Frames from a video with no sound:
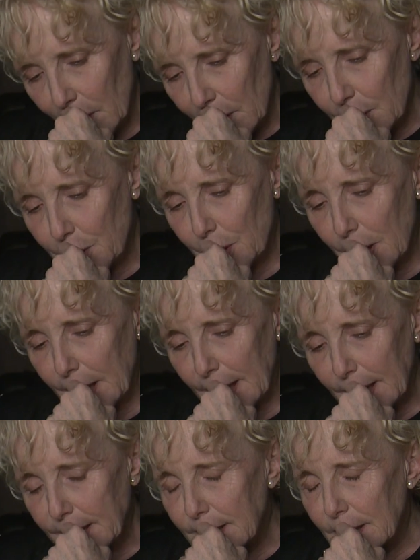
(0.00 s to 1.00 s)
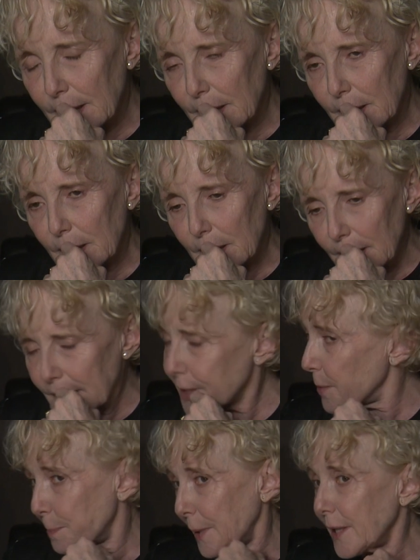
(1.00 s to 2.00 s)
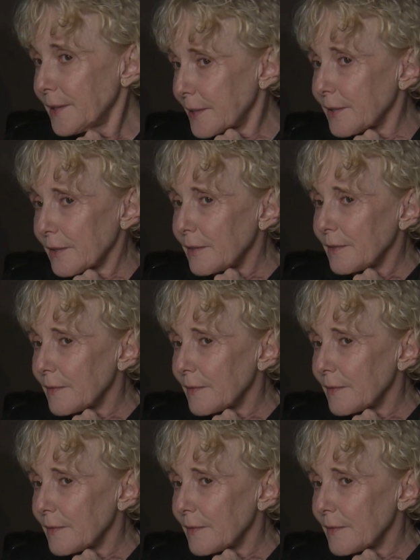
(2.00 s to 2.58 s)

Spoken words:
Juliette is a painter.